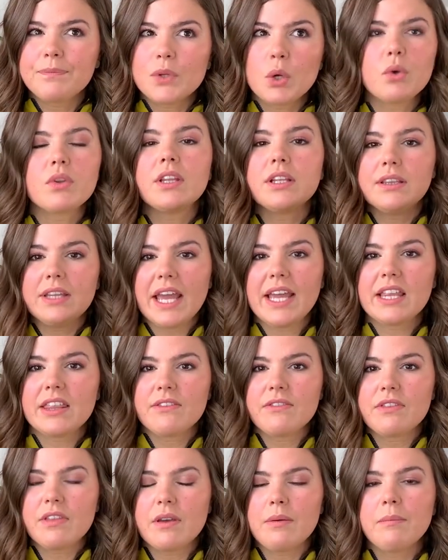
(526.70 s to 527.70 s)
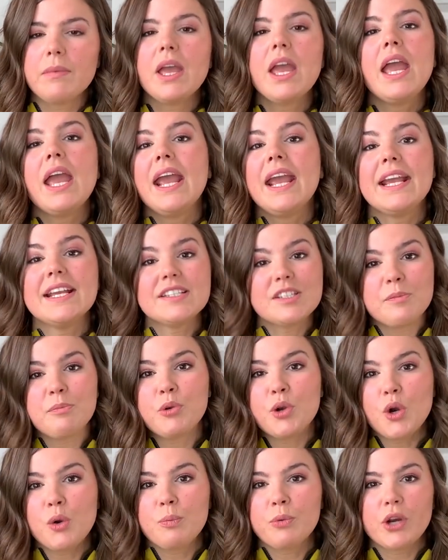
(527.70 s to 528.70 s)
or the length of them is
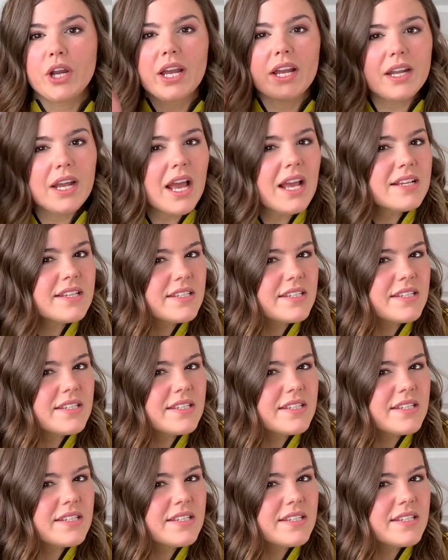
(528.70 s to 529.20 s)
appropriate.